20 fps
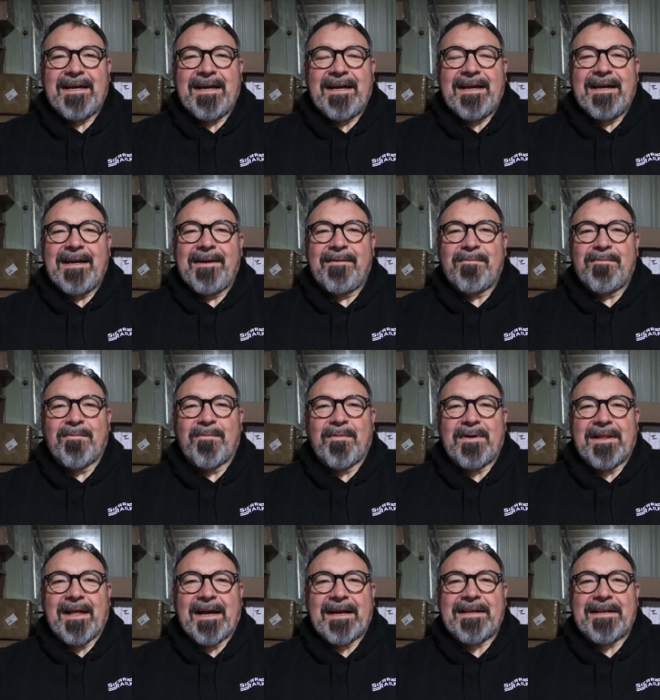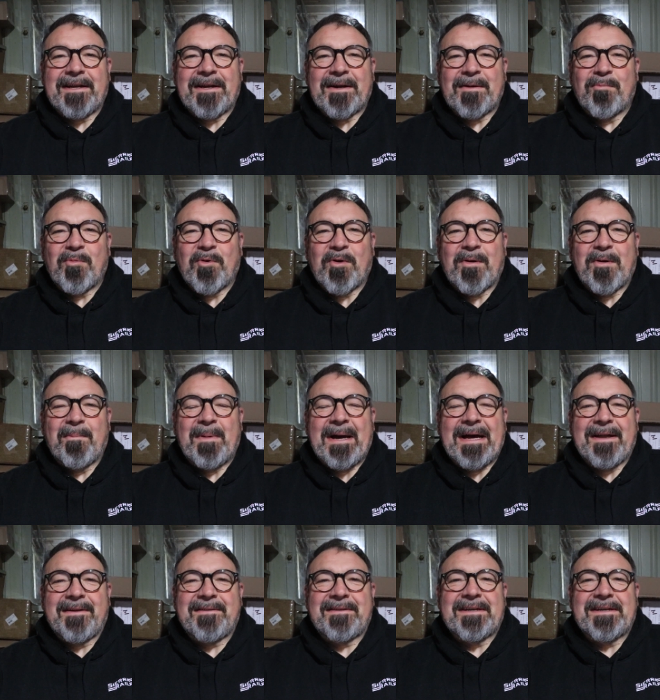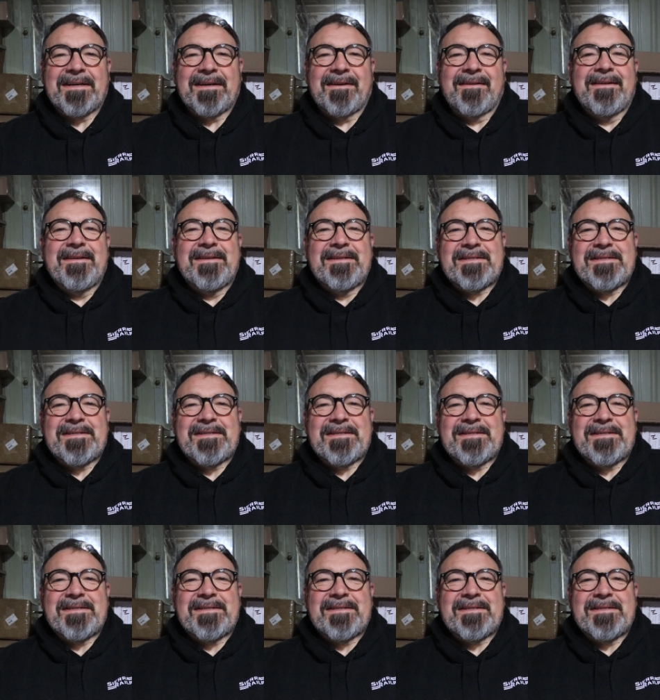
hey, we'd like to hear more about uh,